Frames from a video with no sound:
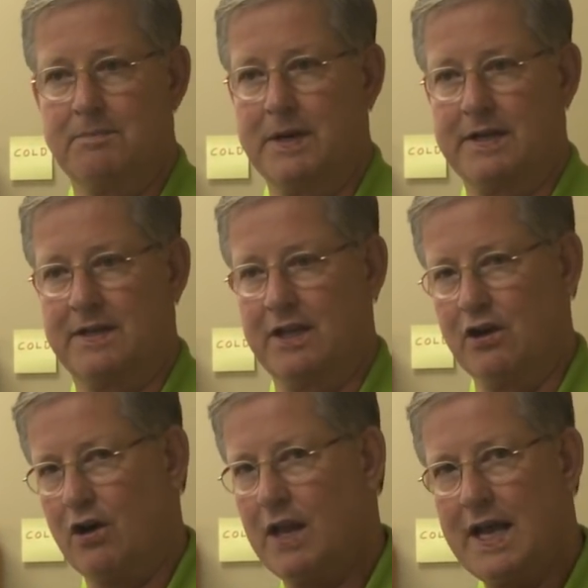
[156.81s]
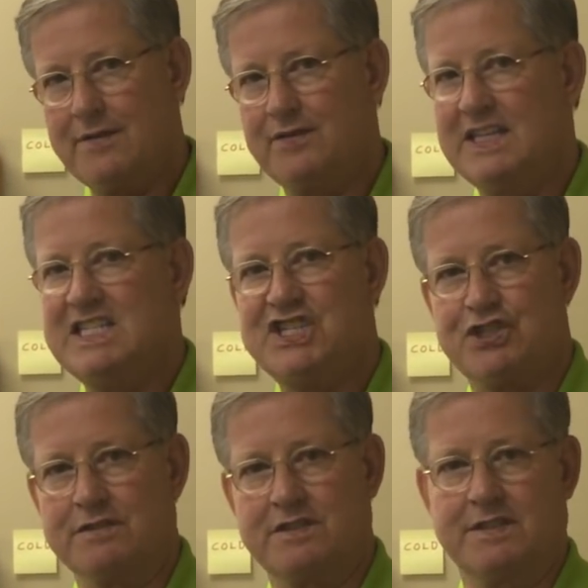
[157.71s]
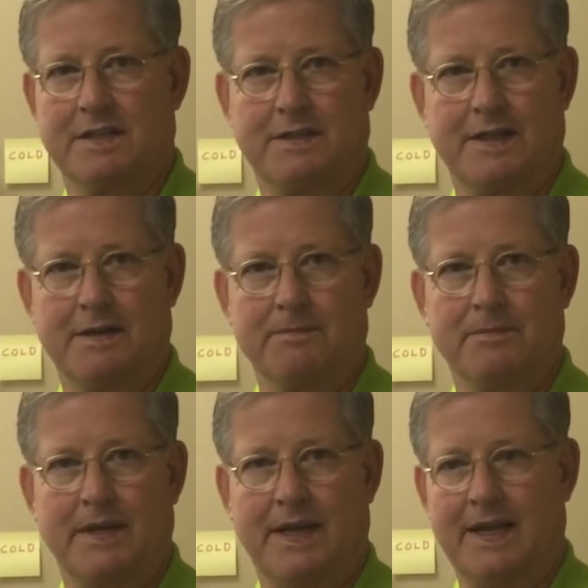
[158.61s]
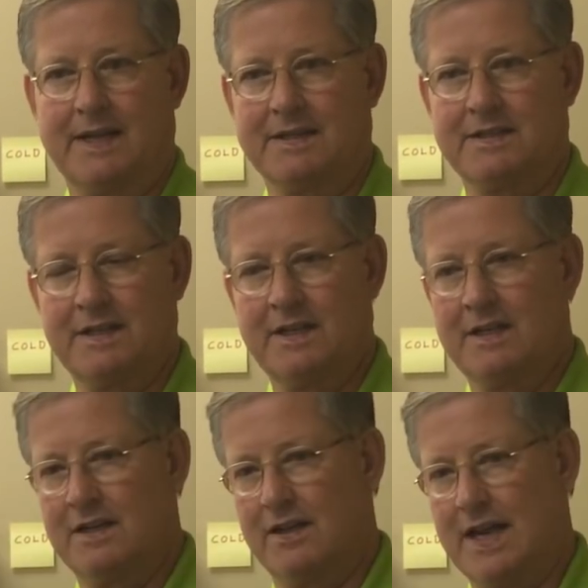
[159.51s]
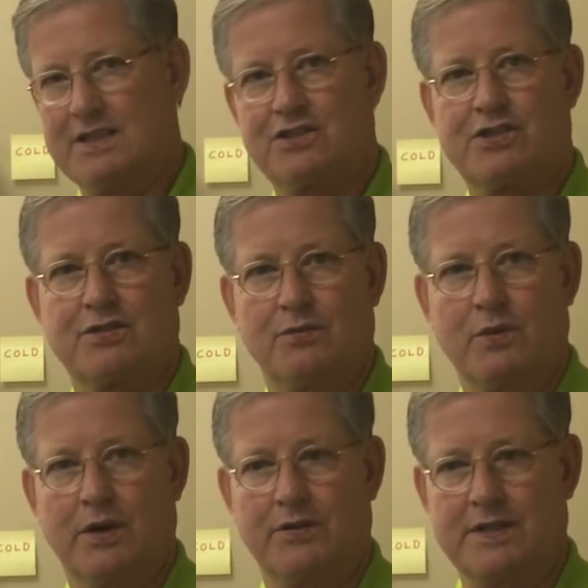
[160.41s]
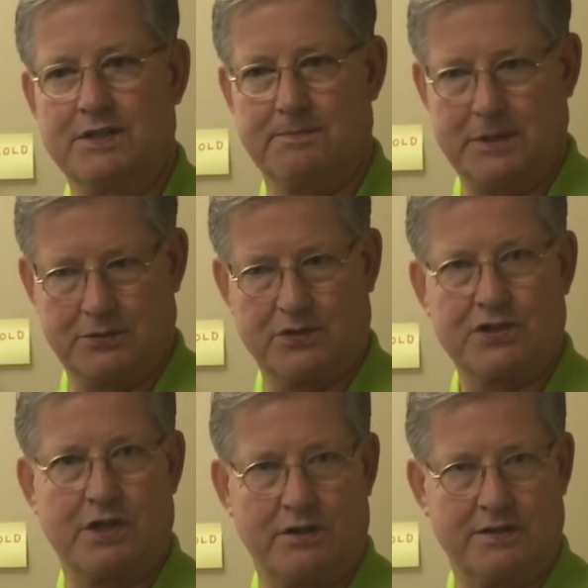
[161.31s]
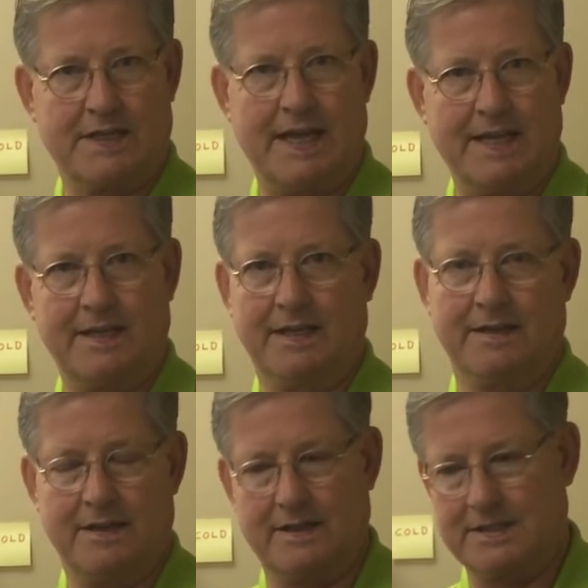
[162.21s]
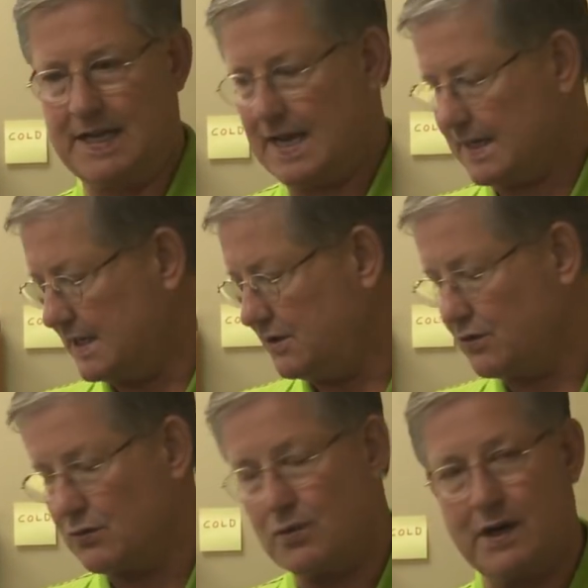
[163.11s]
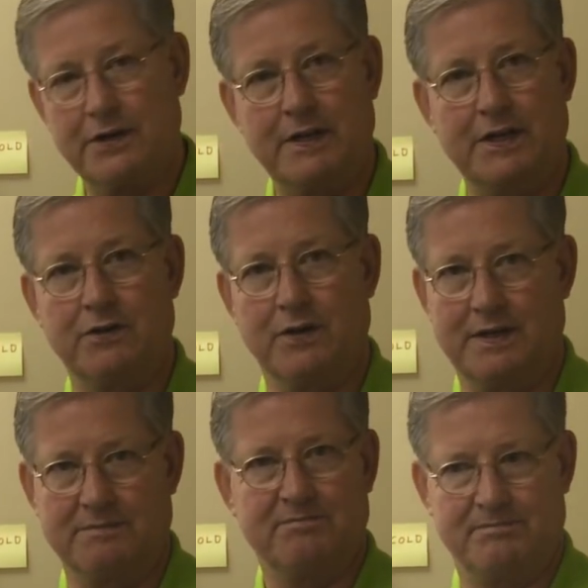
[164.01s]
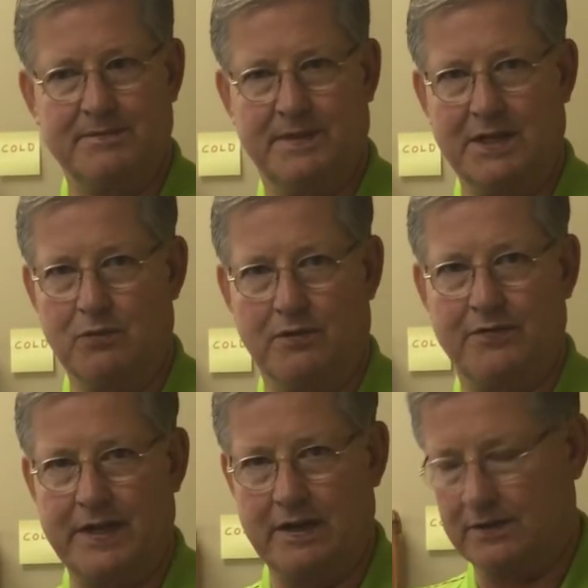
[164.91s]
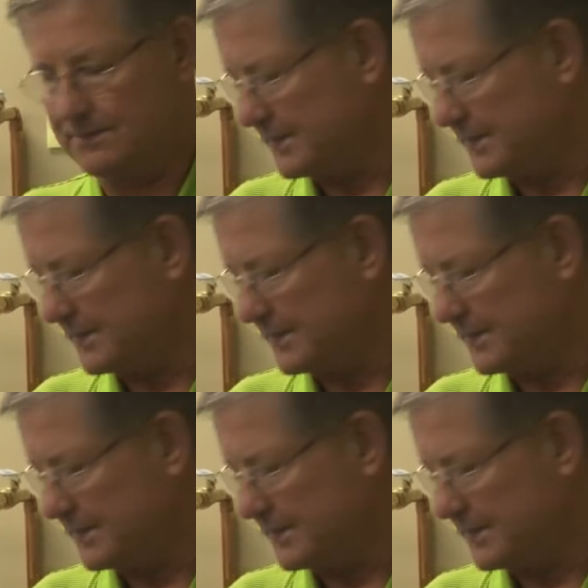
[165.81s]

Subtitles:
But they all have lesions in them, and that's where these minerals start attacking your water heater, and it will fail.